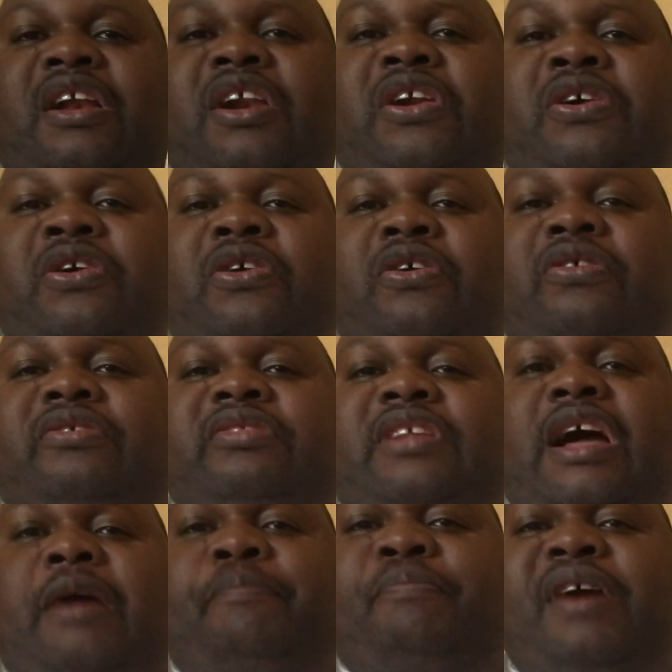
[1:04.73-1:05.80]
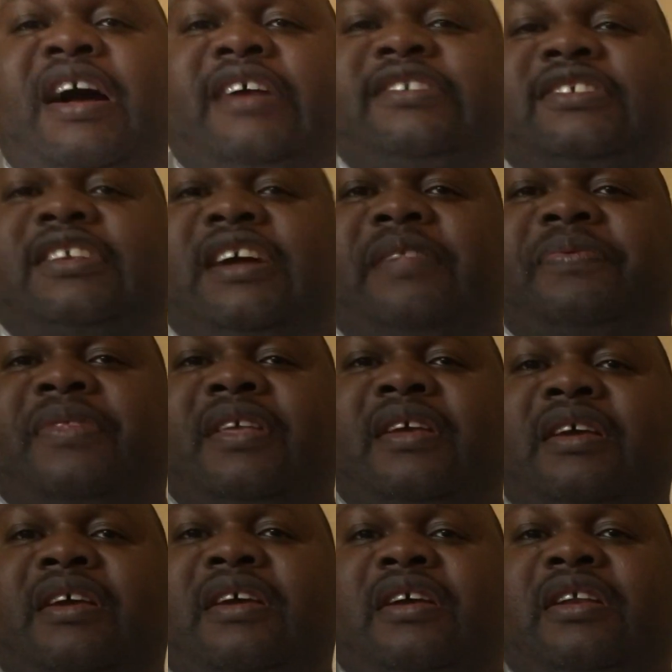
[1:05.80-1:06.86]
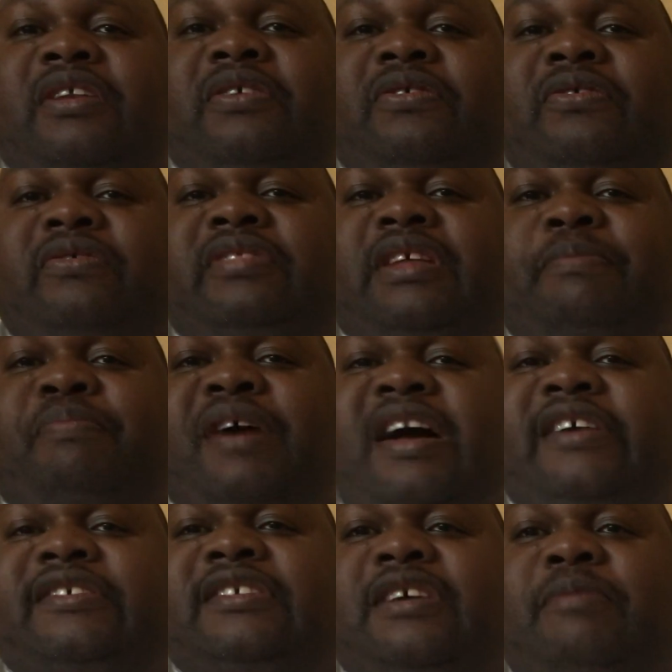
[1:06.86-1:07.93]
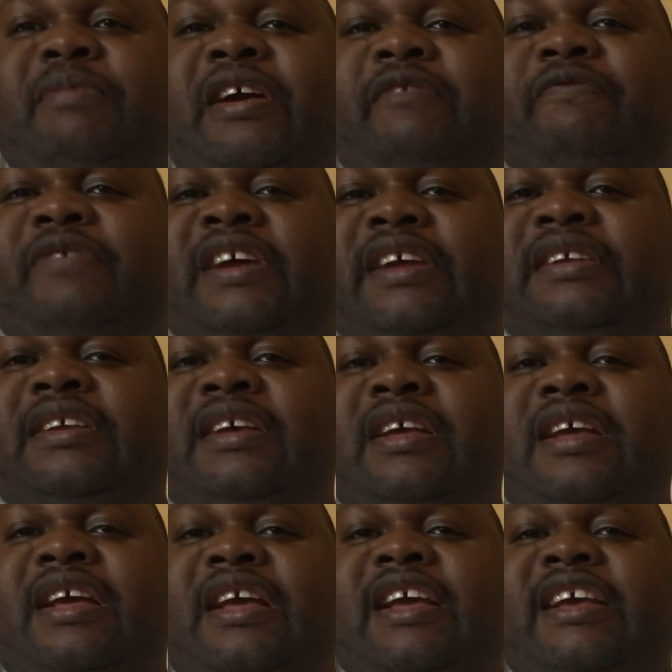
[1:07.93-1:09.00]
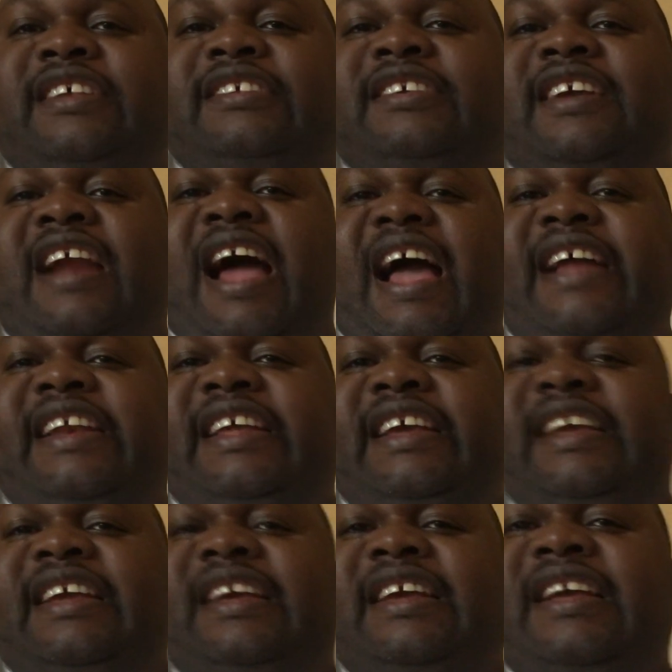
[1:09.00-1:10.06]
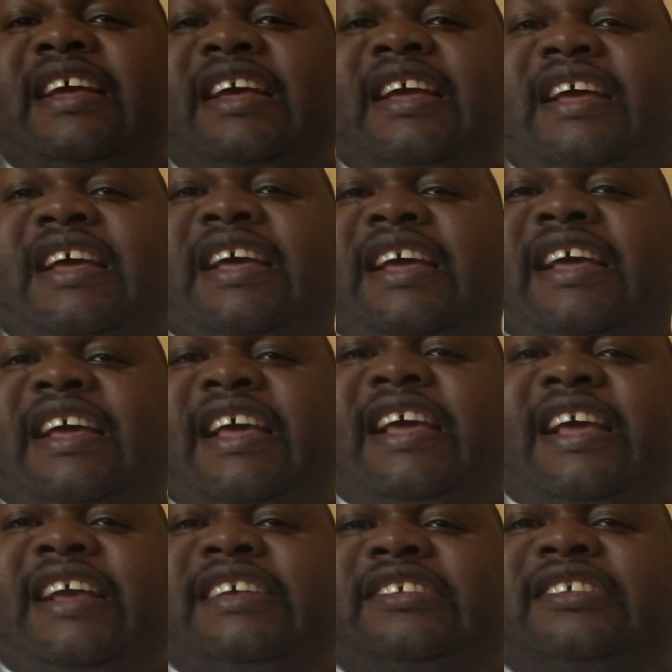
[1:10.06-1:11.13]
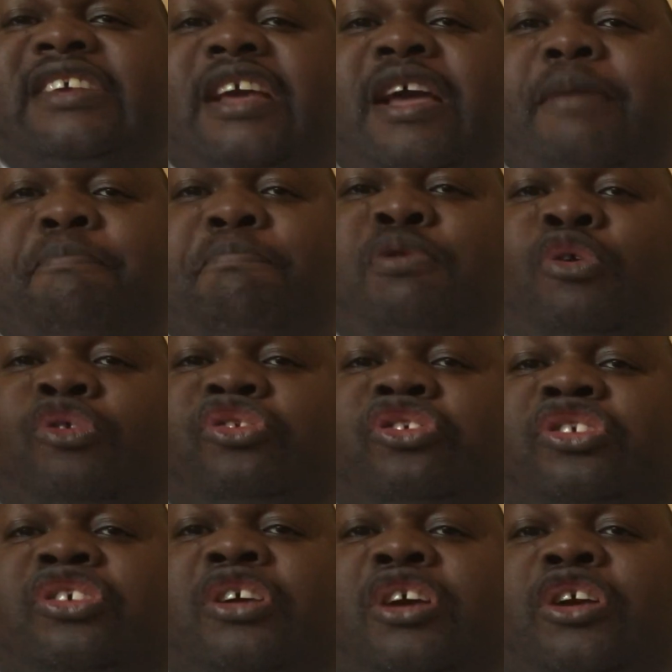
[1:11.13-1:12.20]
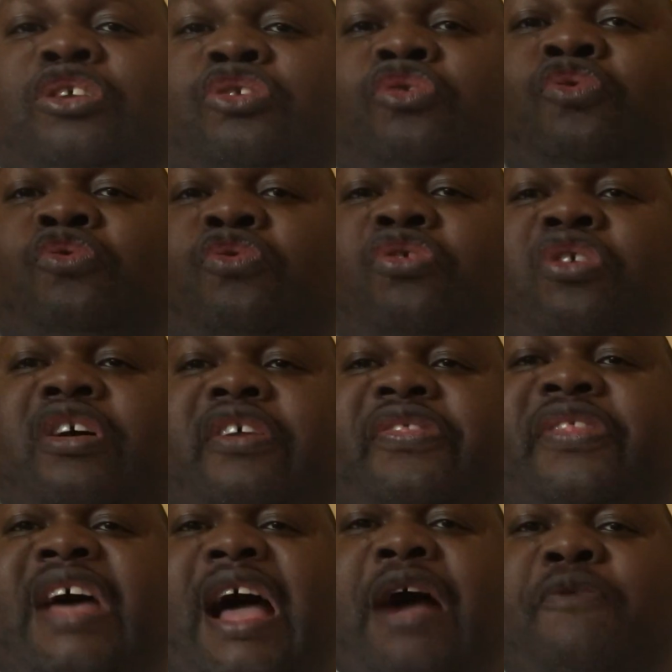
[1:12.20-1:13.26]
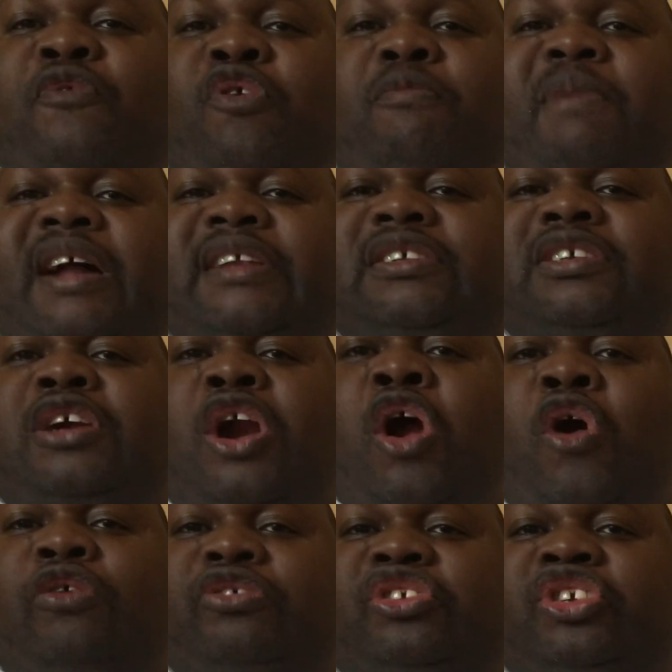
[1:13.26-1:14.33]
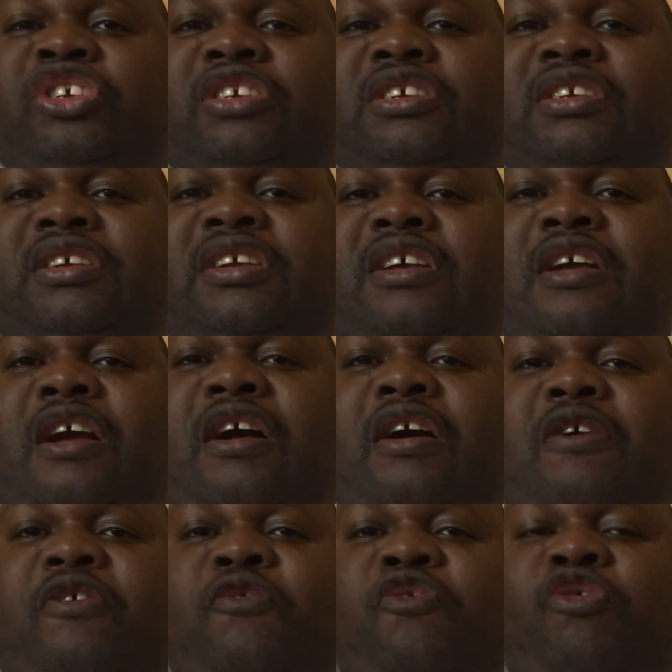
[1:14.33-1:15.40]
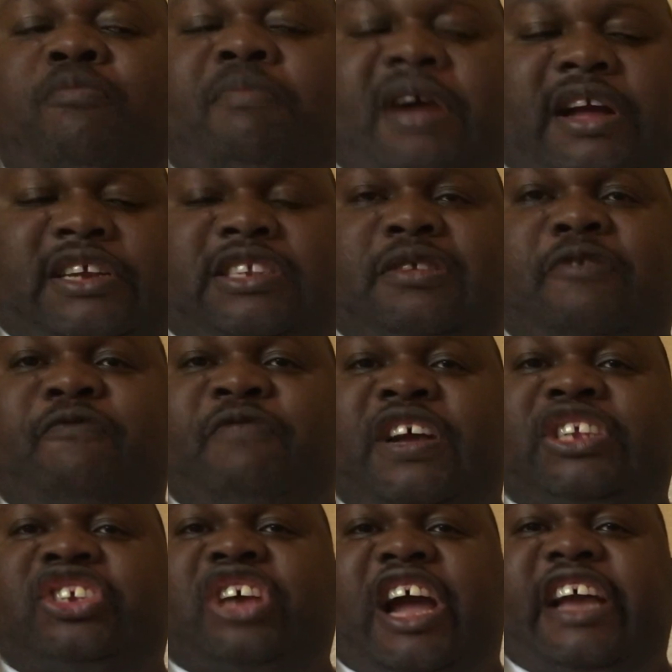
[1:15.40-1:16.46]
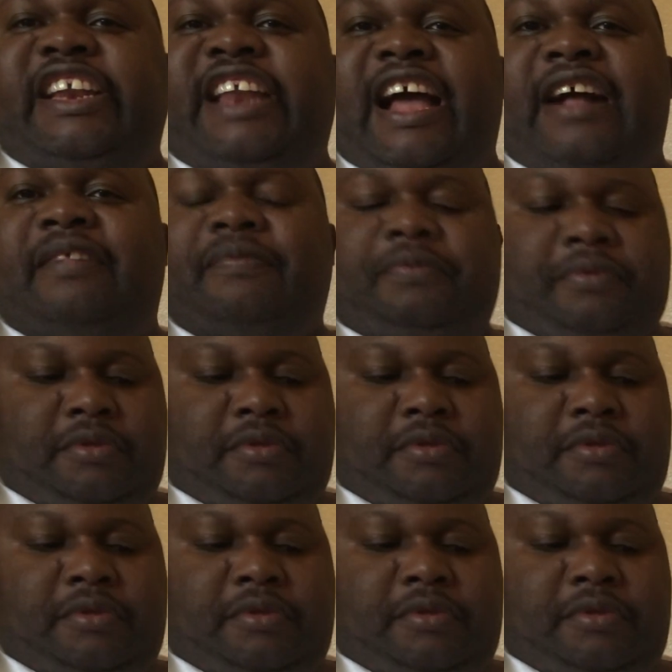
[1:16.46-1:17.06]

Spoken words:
Look the pastor, my friend. He's grinding his boots to that woman's crotch. Woman's vagina.